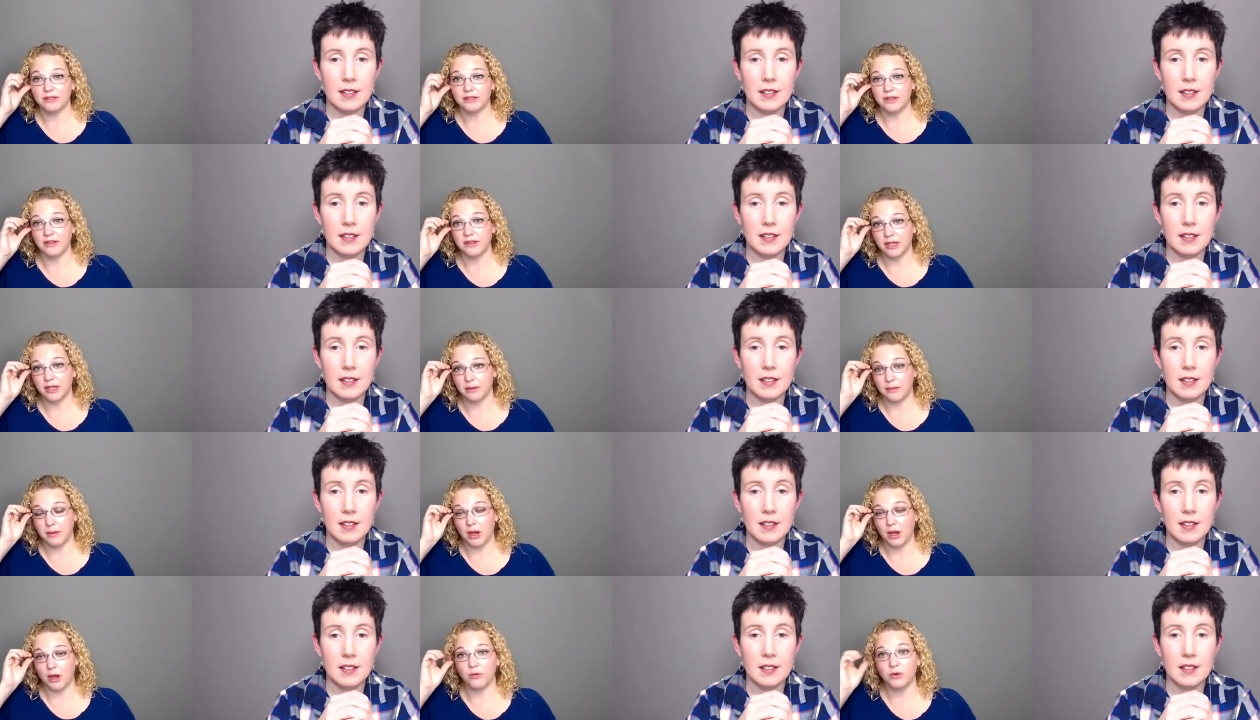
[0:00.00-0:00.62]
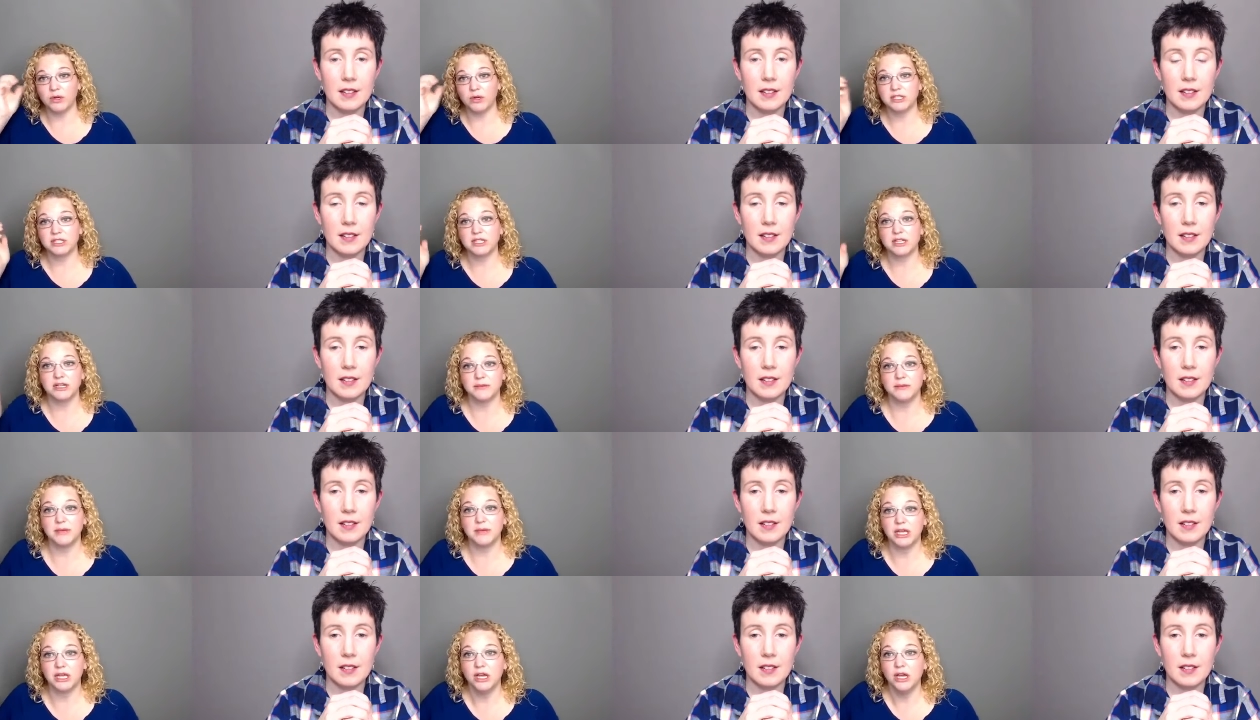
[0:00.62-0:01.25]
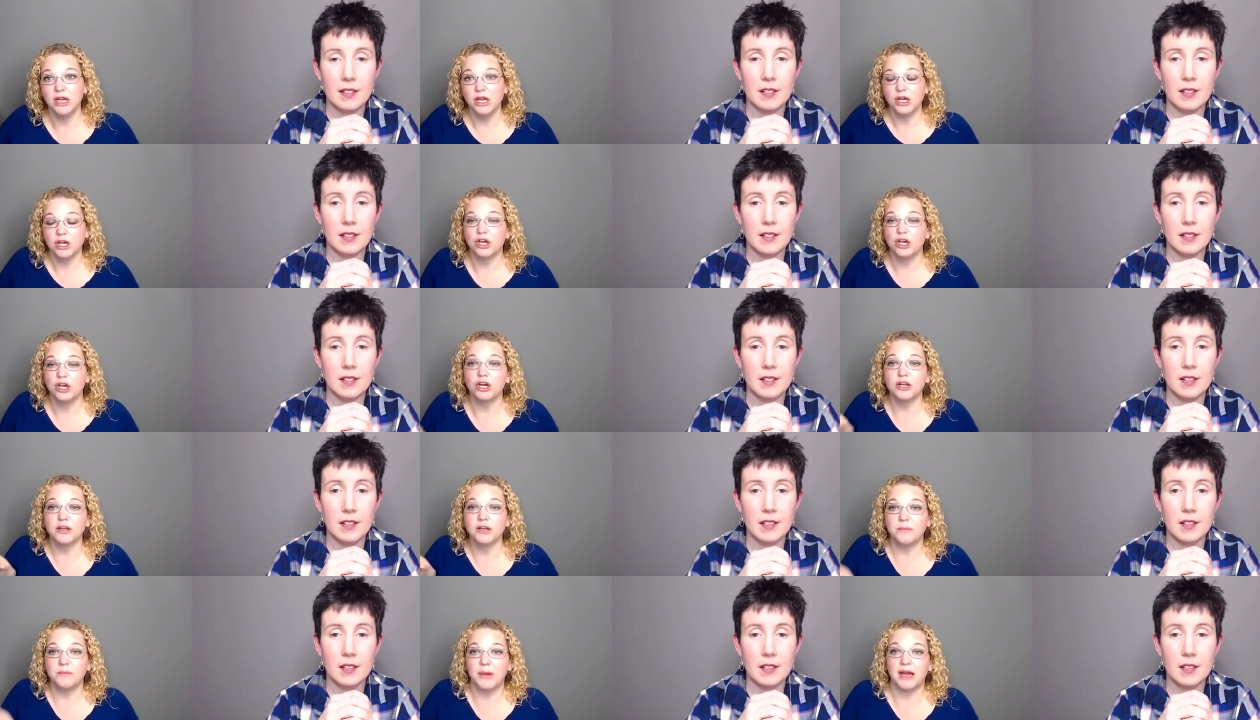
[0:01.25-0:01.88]
Speaker 1: think about what's going to be
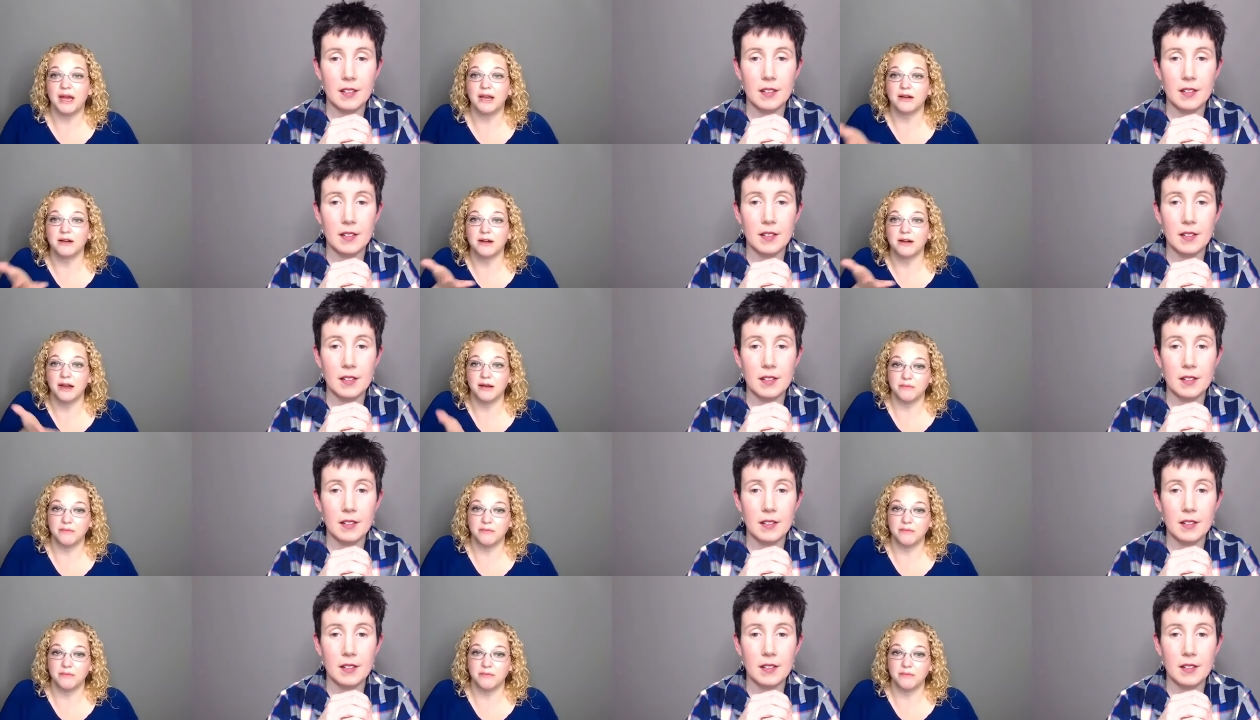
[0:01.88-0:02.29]
good better and